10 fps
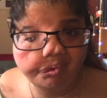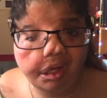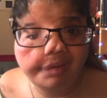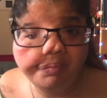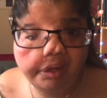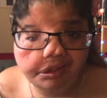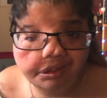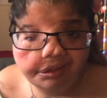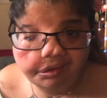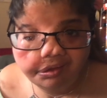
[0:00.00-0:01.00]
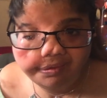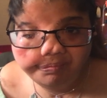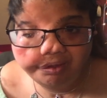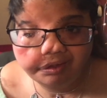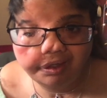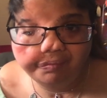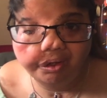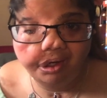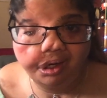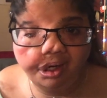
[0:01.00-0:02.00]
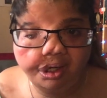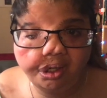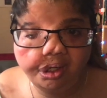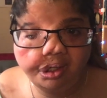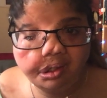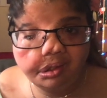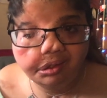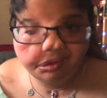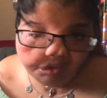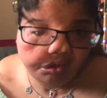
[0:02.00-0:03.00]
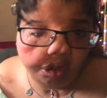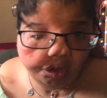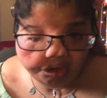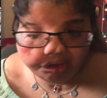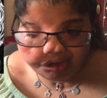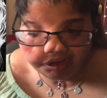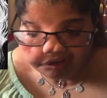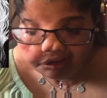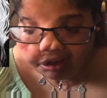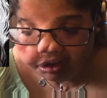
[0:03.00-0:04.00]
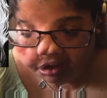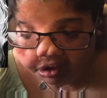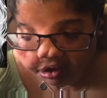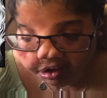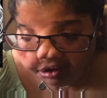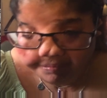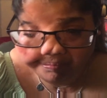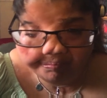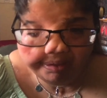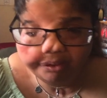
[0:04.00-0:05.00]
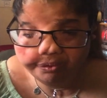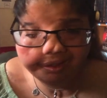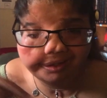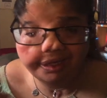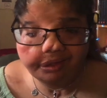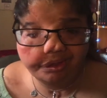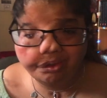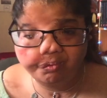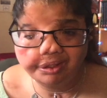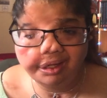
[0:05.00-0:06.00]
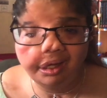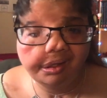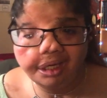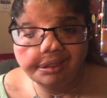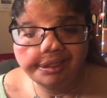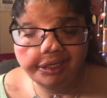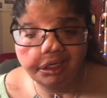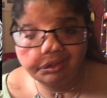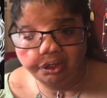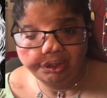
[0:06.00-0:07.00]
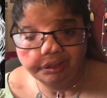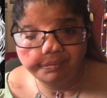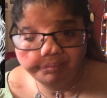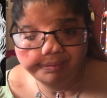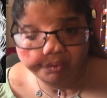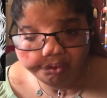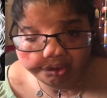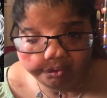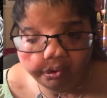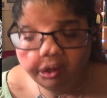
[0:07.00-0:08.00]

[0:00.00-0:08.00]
unpleasant because of her darker shade. By the way, this has to do with light-skinned and dark-skinned people, too.